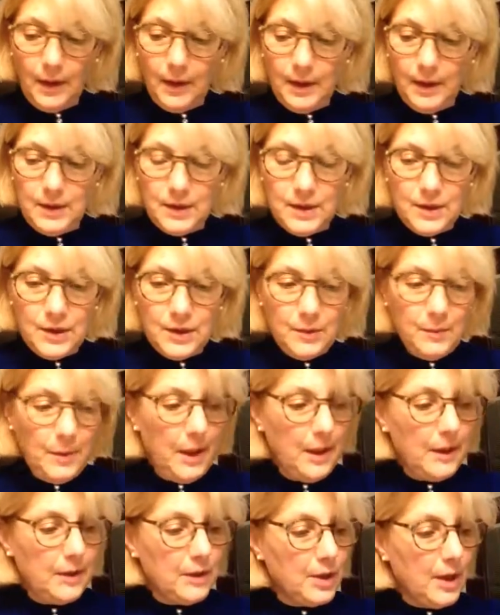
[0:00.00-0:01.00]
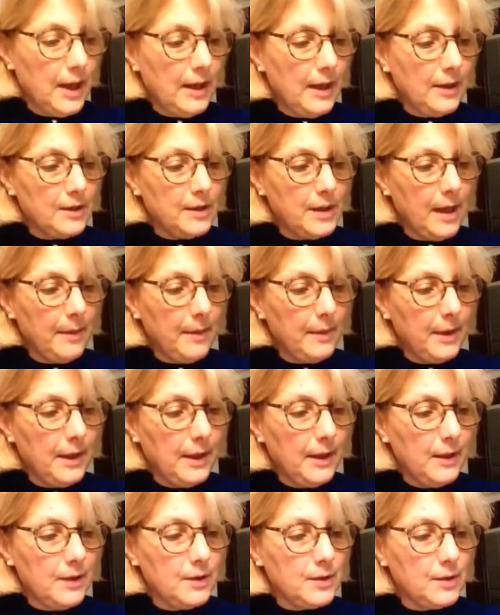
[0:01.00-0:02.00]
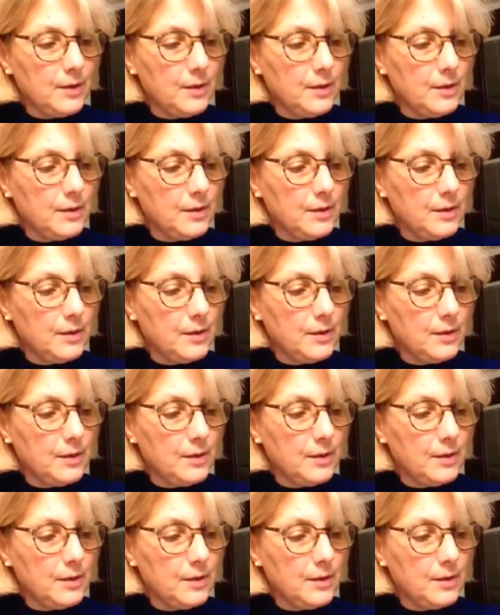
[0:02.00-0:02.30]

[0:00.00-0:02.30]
I just changed that page.